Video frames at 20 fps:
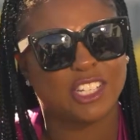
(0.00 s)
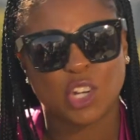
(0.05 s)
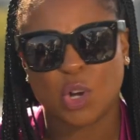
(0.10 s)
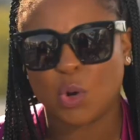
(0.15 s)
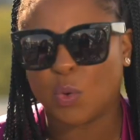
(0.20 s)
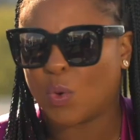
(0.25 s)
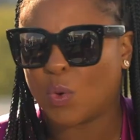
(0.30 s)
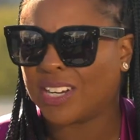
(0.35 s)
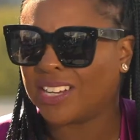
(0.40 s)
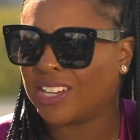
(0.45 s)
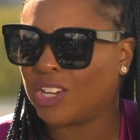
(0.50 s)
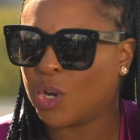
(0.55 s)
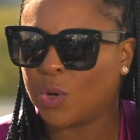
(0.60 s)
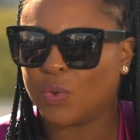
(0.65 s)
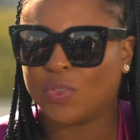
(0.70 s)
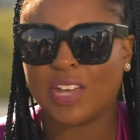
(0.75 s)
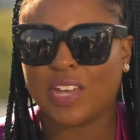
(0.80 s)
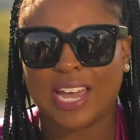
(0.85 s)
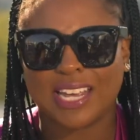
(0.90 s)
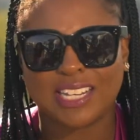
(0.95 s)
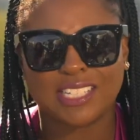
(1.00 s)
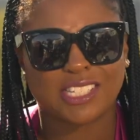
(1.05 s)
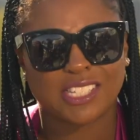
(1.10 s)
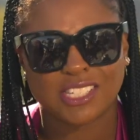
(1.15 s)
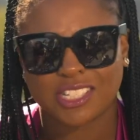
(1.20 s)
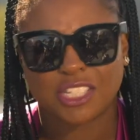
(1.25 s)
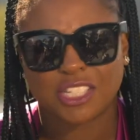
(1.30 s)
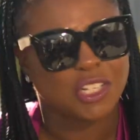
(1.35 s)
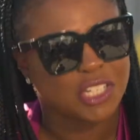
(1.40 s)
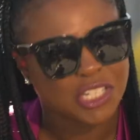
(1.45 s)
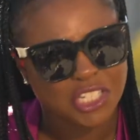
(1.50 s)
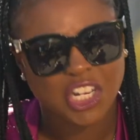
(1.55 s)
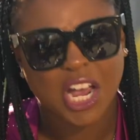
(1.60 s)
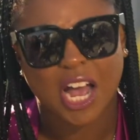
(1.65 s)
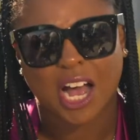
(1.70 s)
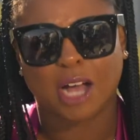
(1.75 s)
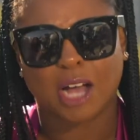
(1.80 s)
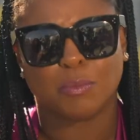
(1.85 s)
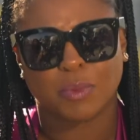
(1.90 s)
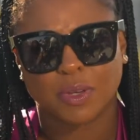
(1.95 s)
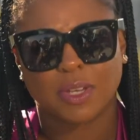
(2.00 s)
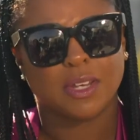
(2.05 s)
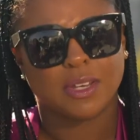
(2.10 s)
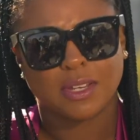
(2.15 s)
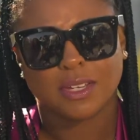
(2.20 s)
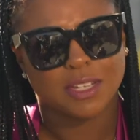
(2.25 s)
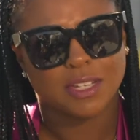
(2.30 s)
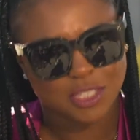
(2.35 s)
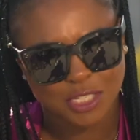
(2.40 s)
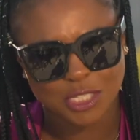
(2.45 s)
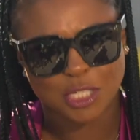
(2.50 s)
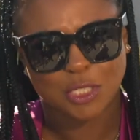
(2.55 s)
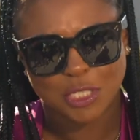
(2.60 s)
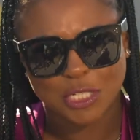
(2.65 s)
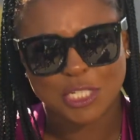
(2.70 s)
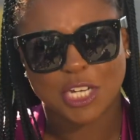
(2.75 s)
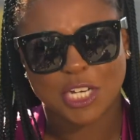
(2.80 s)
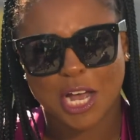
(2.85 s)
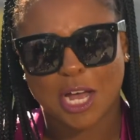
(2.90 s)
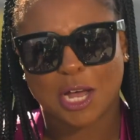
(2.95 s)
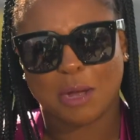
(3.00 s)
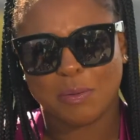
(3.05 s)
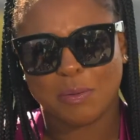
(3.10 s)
I don't want to go that. It's still a job. It's still a job.